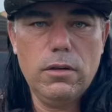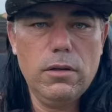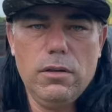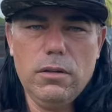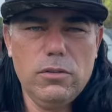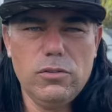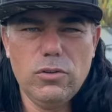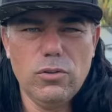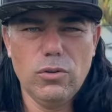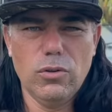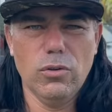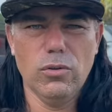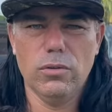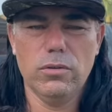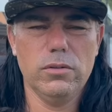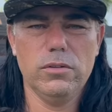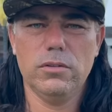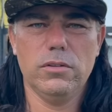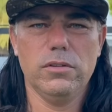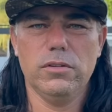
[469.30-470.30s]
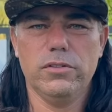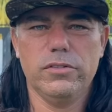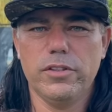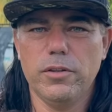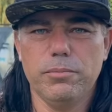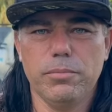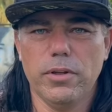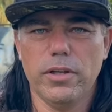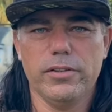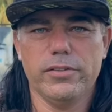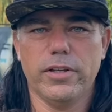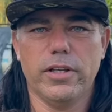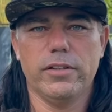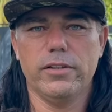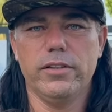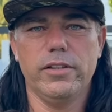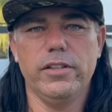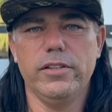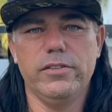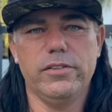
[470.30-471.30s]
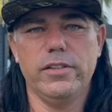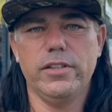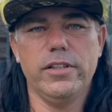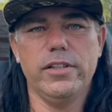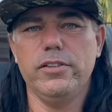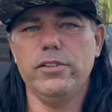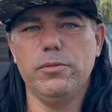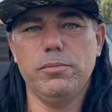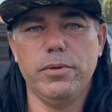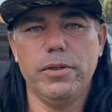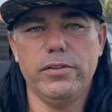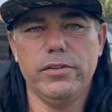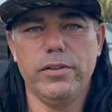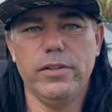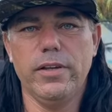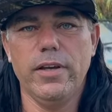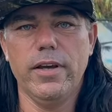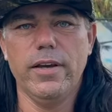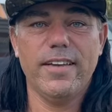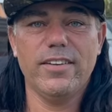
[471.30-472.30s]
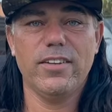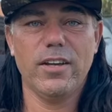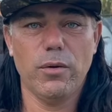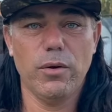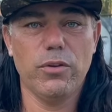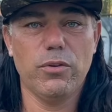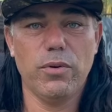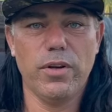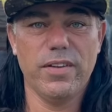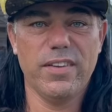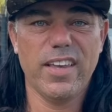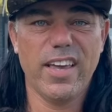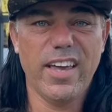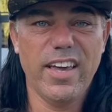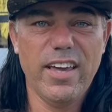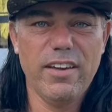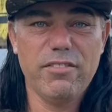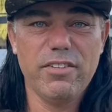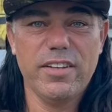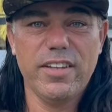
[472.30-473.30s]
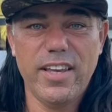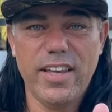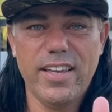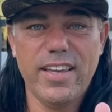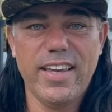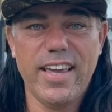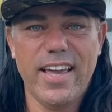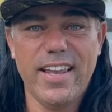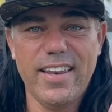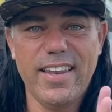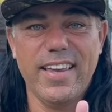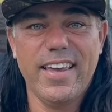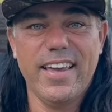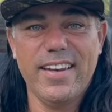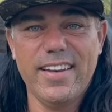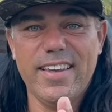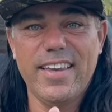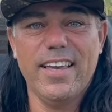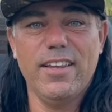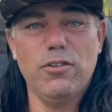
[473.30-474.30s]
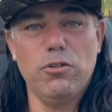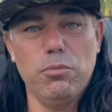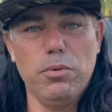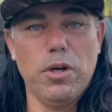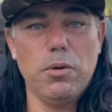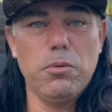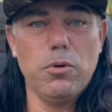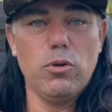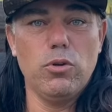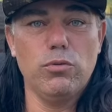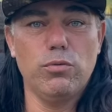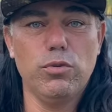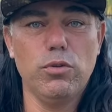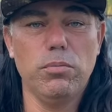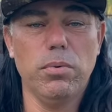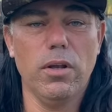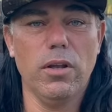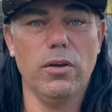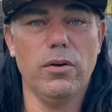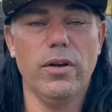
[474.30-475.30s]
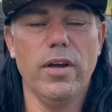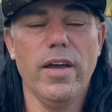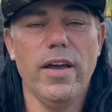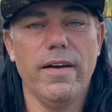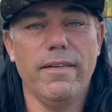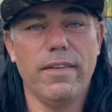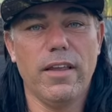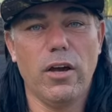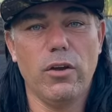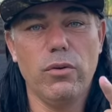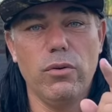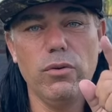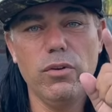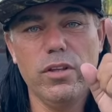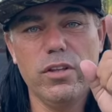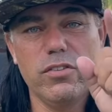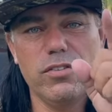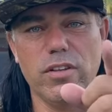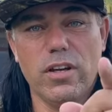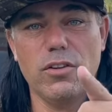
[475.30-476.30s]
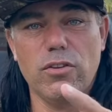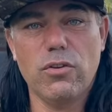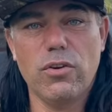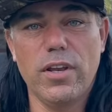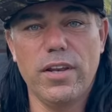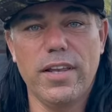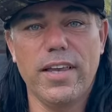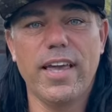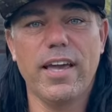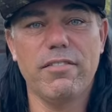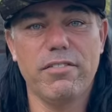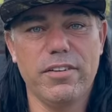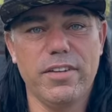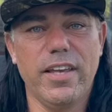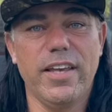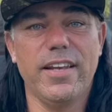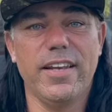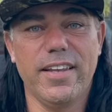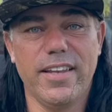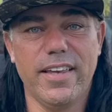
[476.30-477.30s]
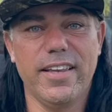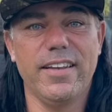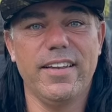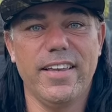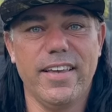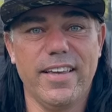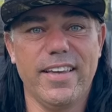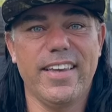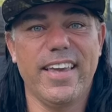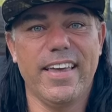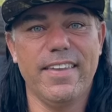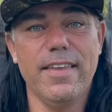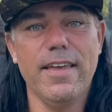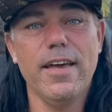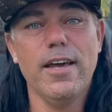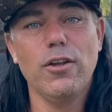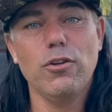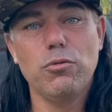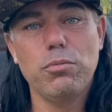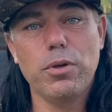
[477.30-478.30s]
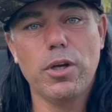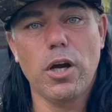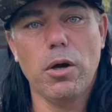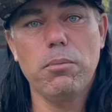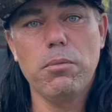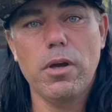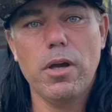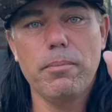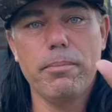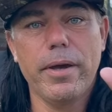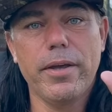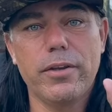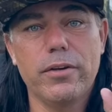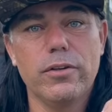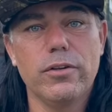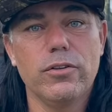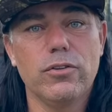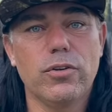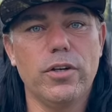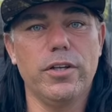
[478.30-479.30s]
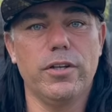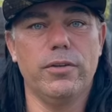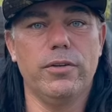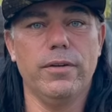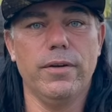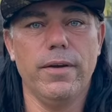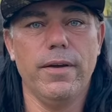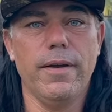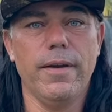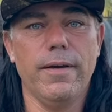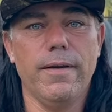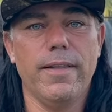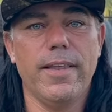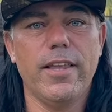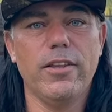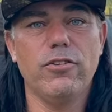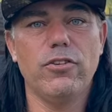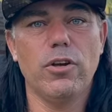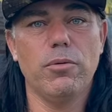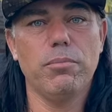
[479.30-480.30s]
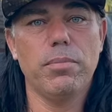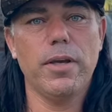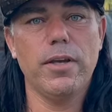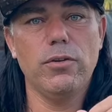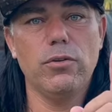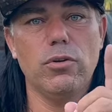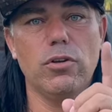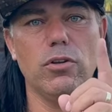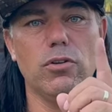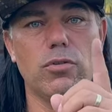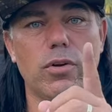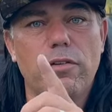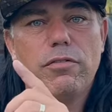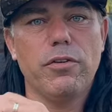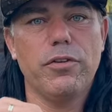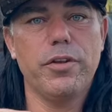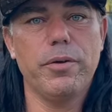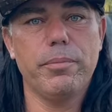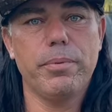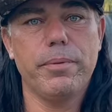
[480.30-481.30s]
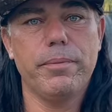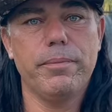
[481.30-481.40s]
also go. It's as simple as that. Easy, easy peasy. That's how I trained every day again, again, again to become a good footballer. Now you need to start training every day and a day and a day again to become a better trader. Let's jump into the travel tip.